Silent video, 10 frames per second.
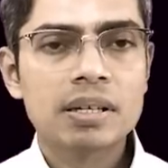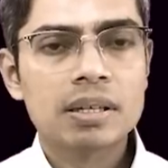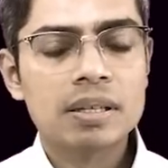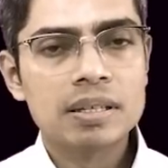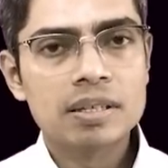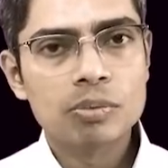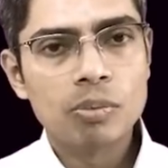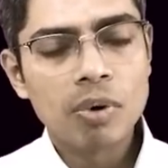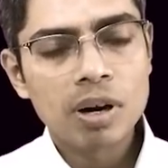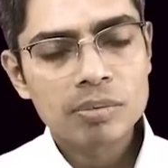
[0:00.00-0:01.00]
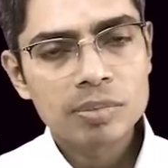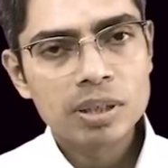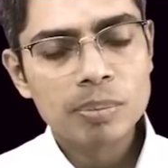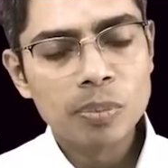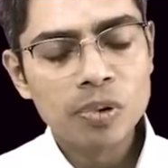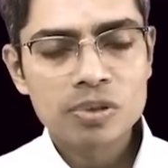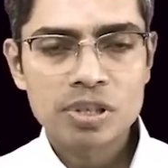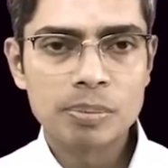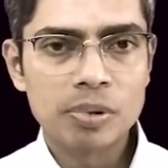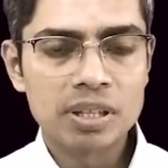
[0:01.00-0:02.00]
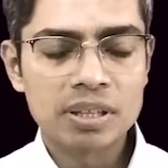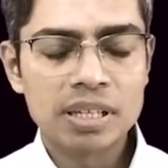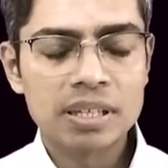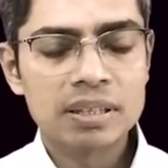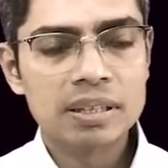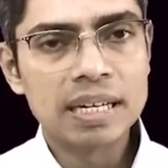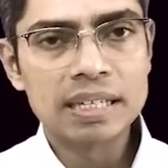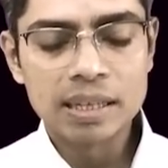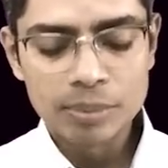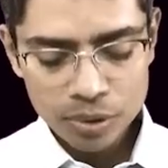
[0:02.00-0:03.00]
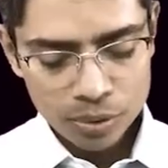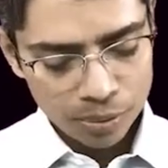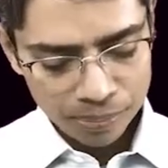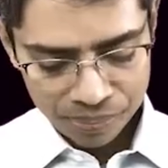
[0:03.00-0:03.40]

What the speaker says: This is one of the most important things that you have to do,